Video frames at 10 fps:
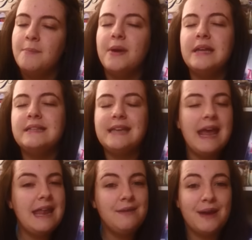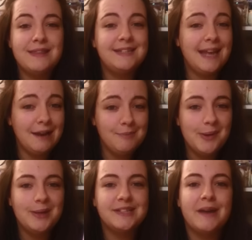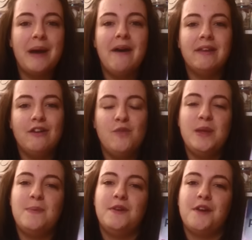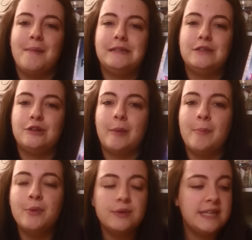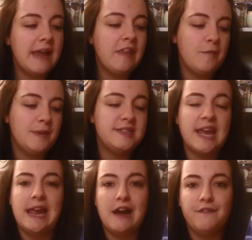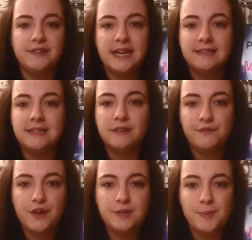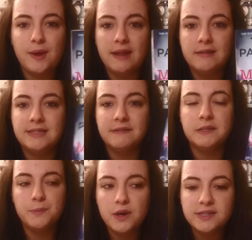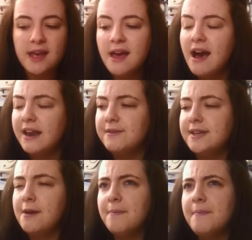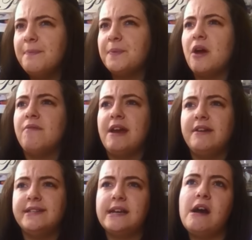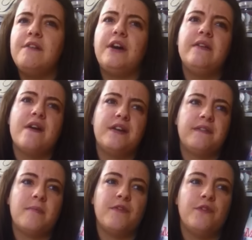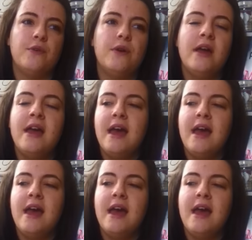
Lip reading: But yeah, anyway, the second book has come out and a lot of people have come into the shop and bought it, and they've been saying how fantastic the first book in the series was. And I was like, I recognise that cover, I've heard of that before.